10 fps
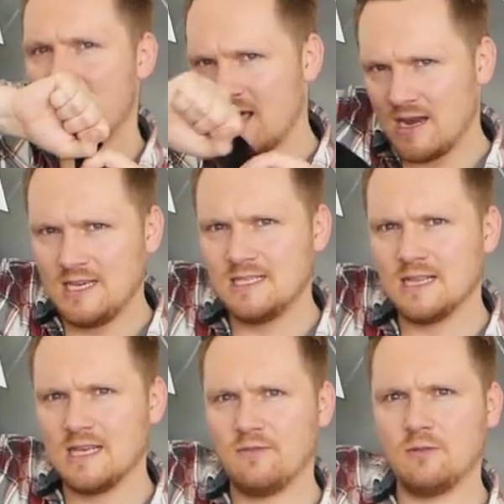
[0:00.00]
and
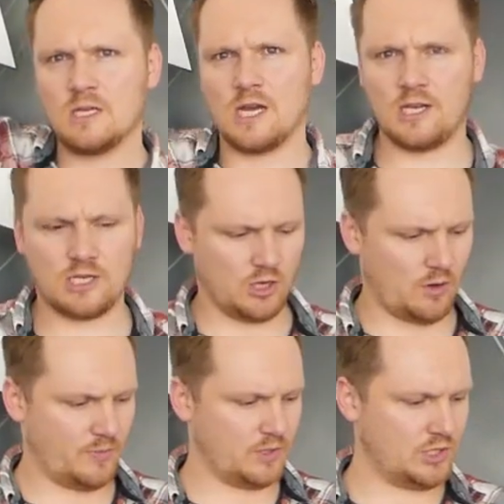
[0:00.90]
easily tighten
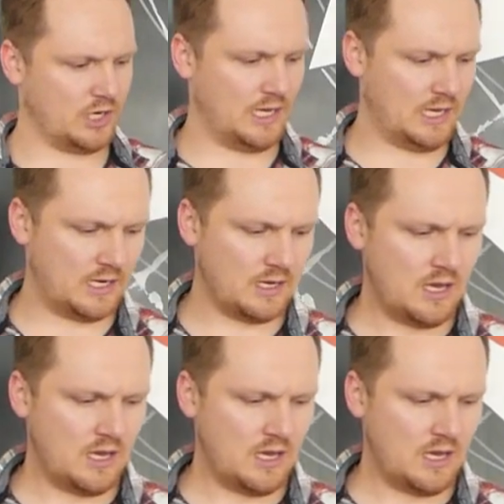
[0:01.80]
up the tourniquet.